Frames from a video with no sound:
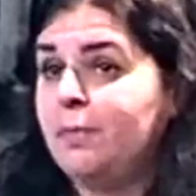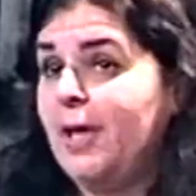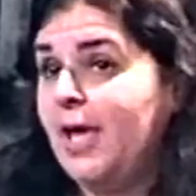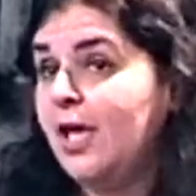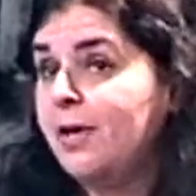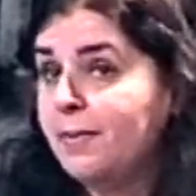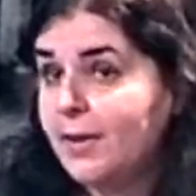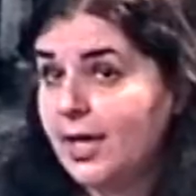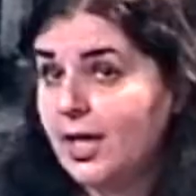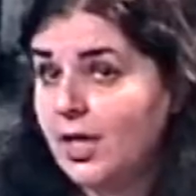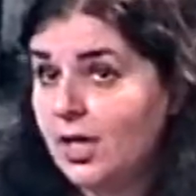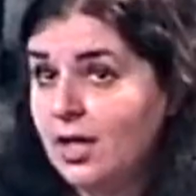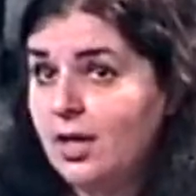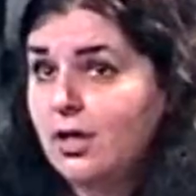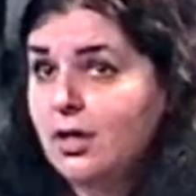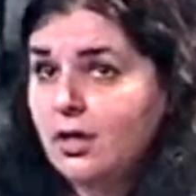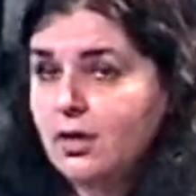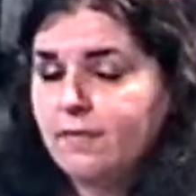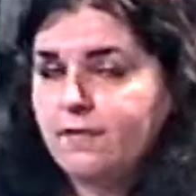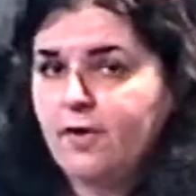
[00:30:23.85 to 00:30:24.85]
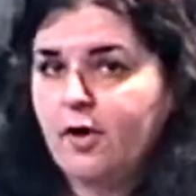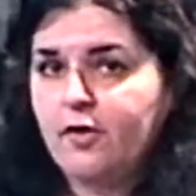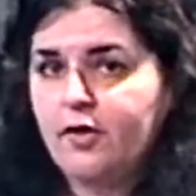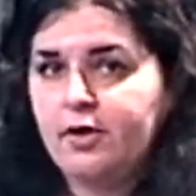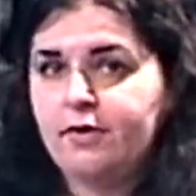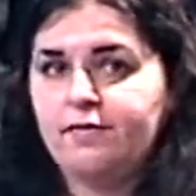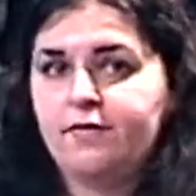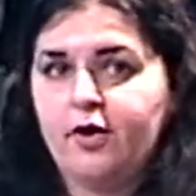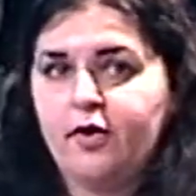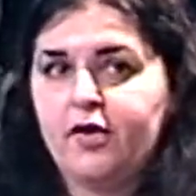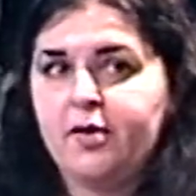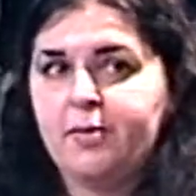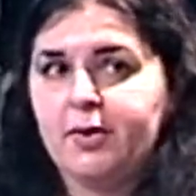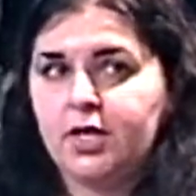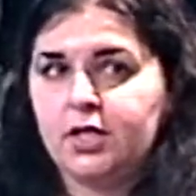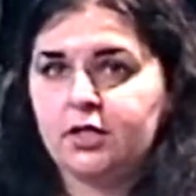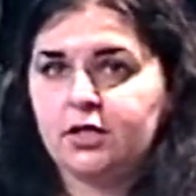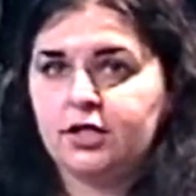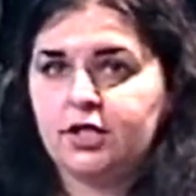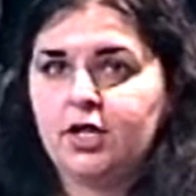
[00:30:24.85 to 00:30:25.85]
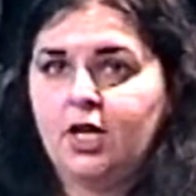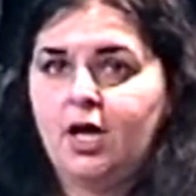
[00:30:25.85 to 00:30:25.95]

baby, very, very much.